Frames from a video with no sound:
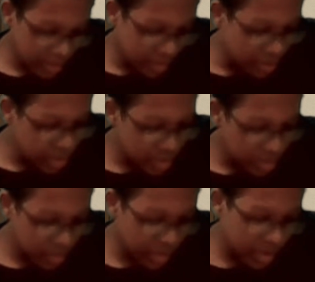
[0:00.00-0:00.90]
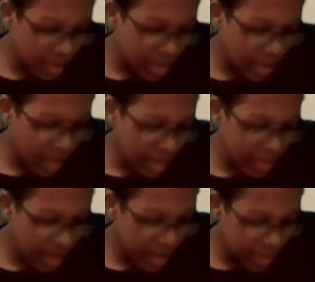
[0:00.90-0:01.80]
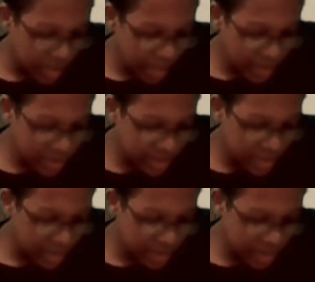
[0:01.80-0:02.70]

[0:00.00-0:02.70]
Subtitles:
do. I guess it's